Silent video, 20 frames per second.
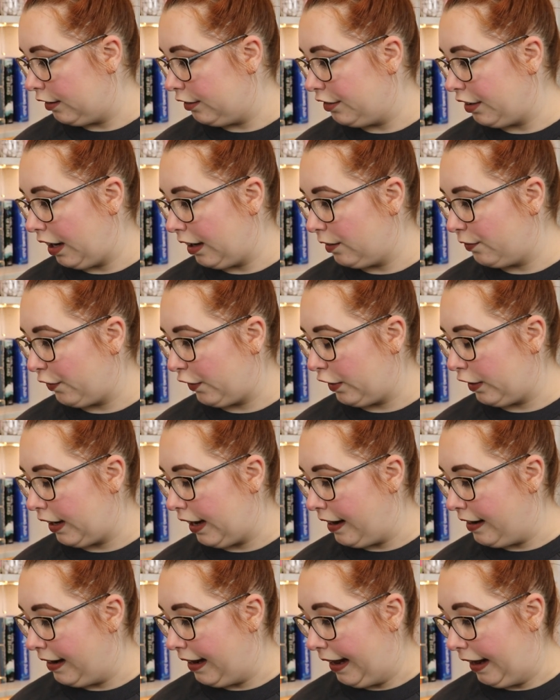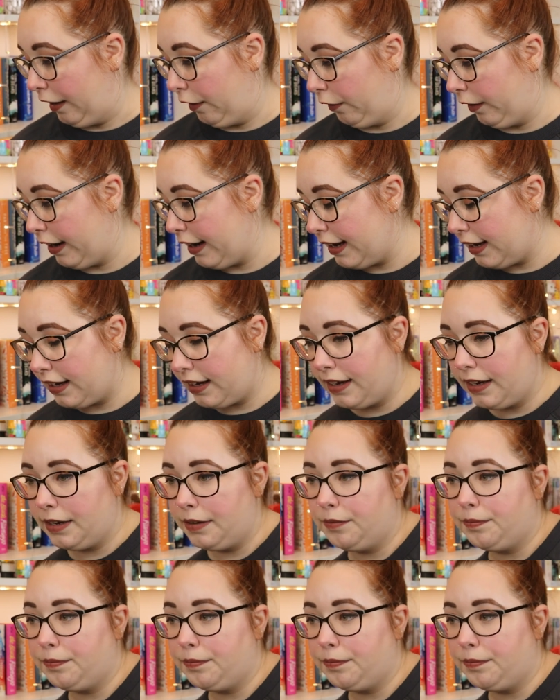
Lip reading: Jennifer and Eric.